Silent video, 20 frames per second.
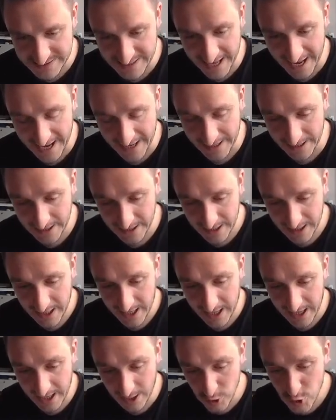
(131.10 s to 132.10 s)
then
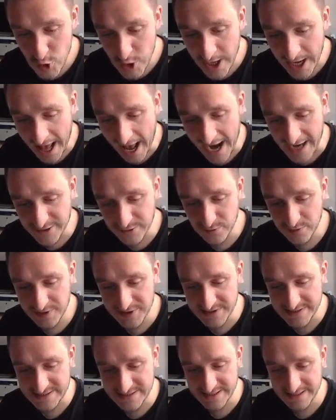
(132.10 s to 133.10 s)
you can actually
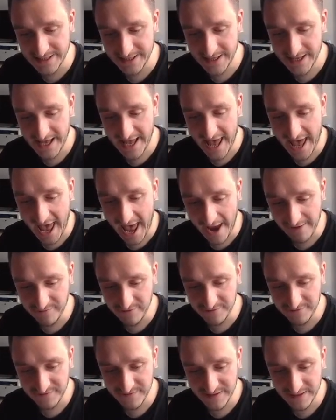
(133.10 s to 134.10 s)
see
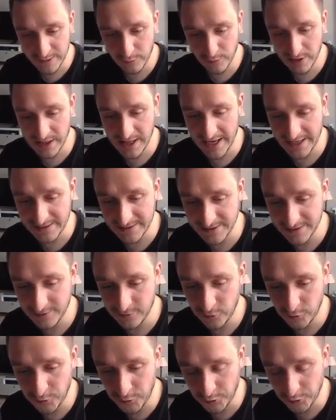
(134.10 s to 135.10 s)
everything
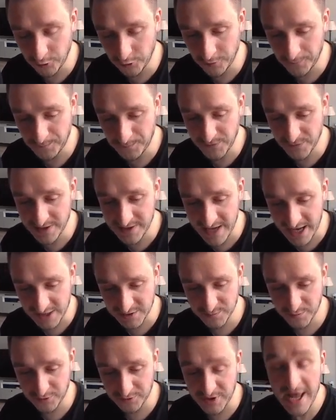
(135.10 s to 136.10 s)
related to the
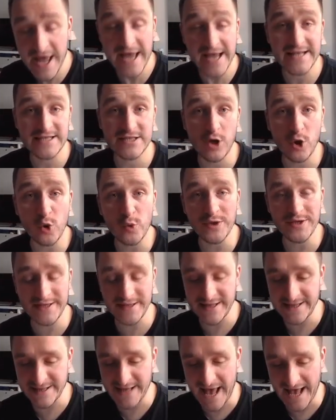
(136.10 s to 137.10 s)
dashboard. It's all
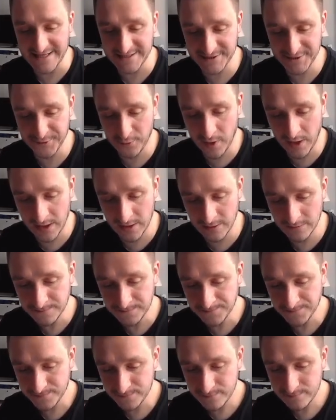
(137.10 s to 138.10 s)
written in SQL.
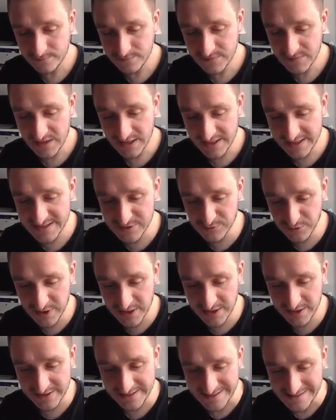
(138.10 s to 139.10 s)
It's
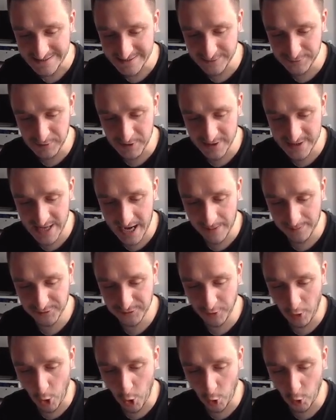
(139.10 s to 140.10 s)
really easy to adapt
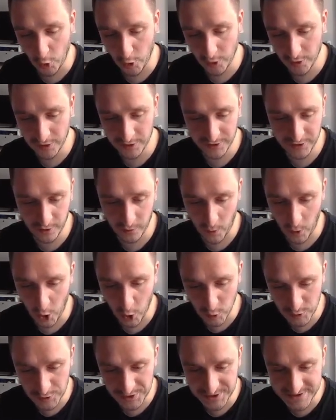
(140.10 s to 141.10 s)
to all, your
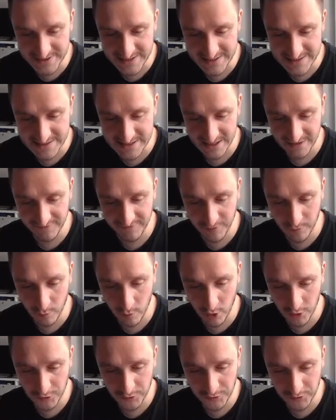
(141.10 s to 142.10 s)
own uses if you
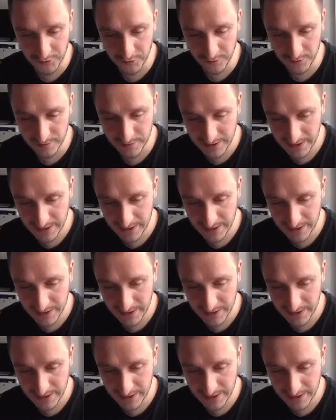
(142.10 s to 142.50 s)
want to.